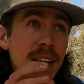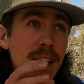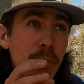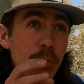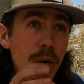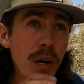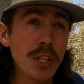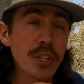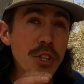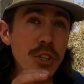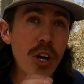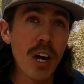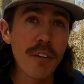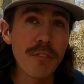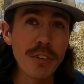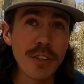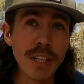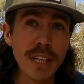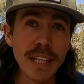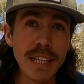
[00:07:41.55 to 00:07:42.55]
the pressure
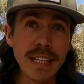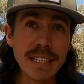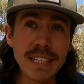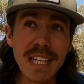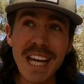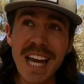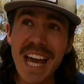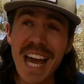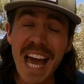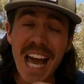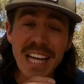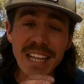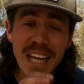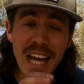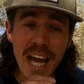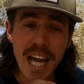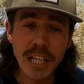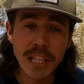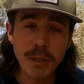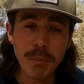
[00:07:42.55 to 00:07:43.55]
off your knees and they
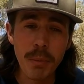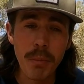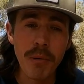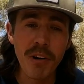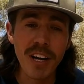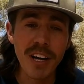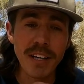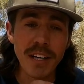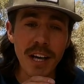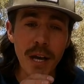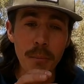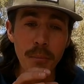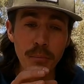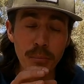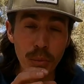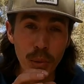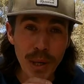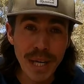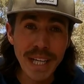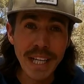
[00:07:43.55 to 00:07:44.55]
actually provide a
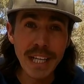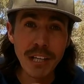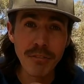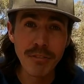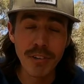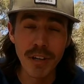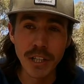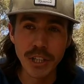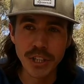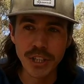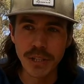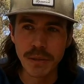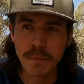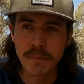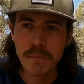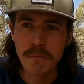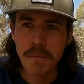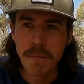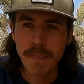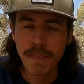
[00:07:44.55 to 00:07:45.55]
braking function